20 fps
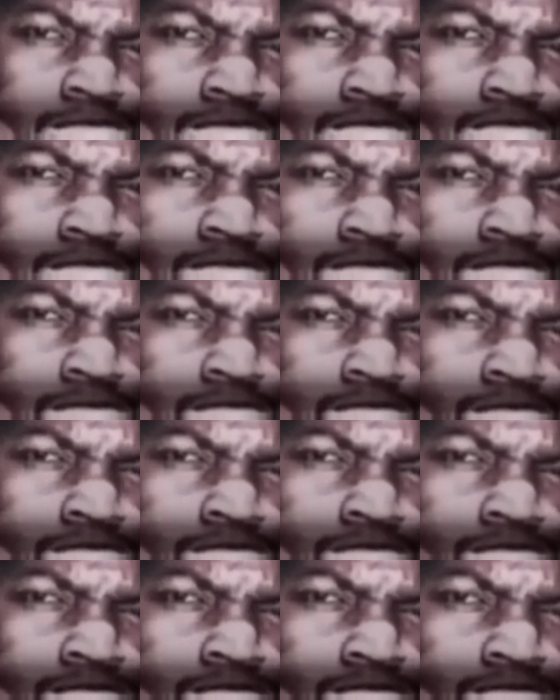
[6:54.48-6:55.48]

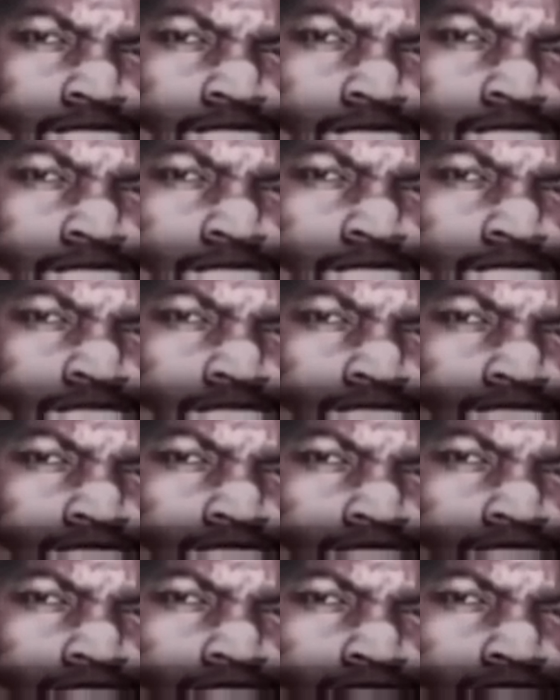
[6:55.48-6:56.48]

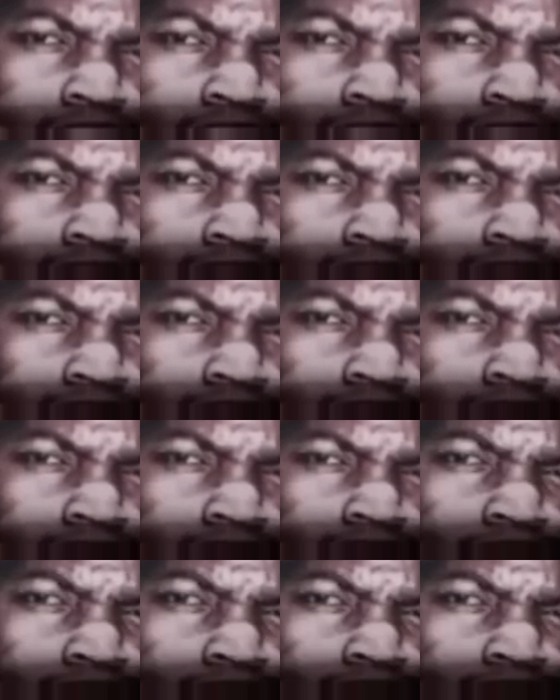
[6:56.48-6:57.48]

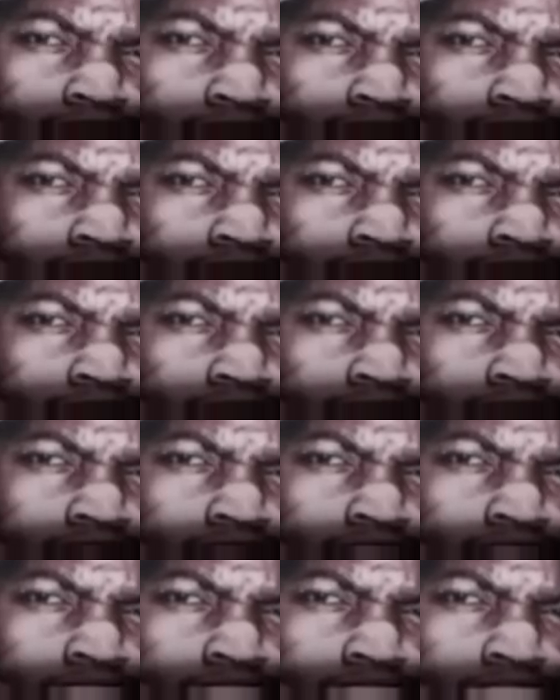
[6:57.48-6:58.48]

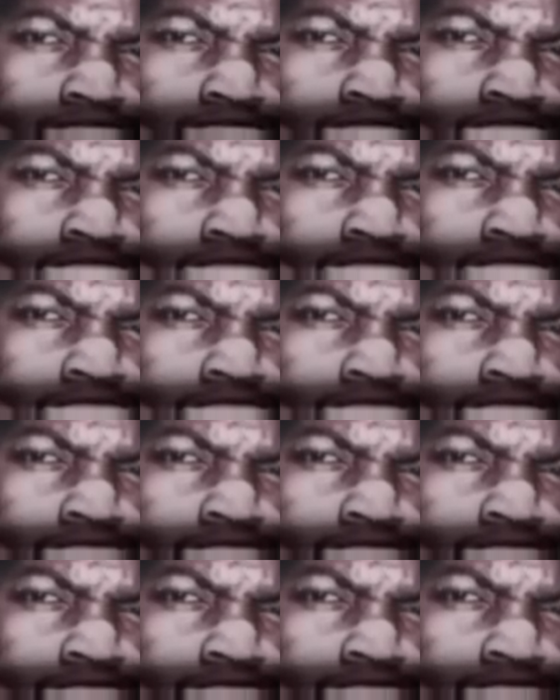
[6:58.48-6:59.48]

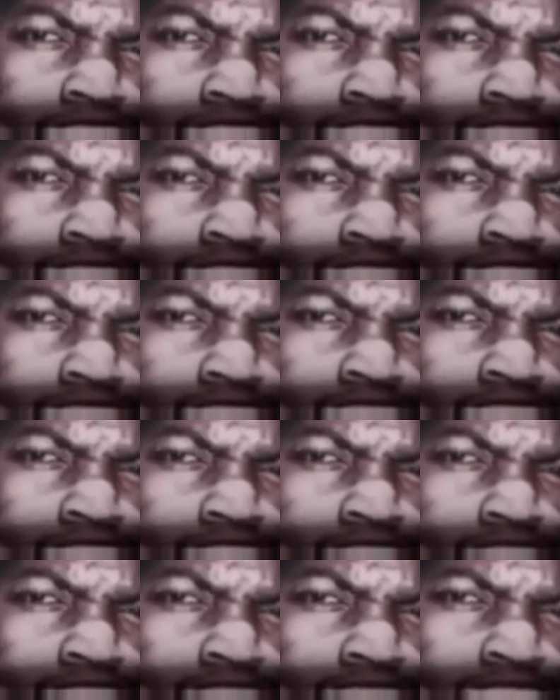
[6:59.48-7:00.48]

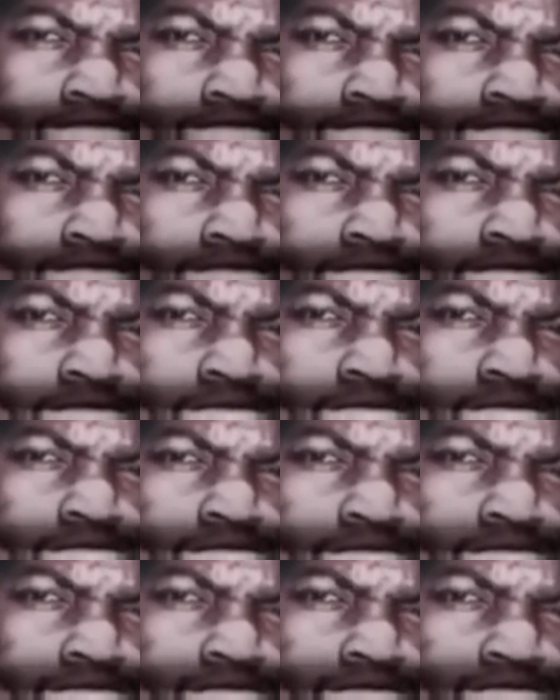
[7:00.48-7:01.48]

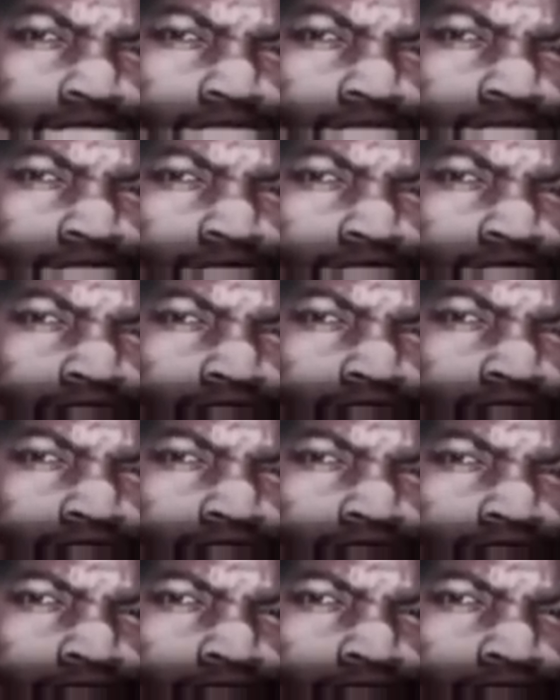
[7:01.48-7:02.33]
(not speaking)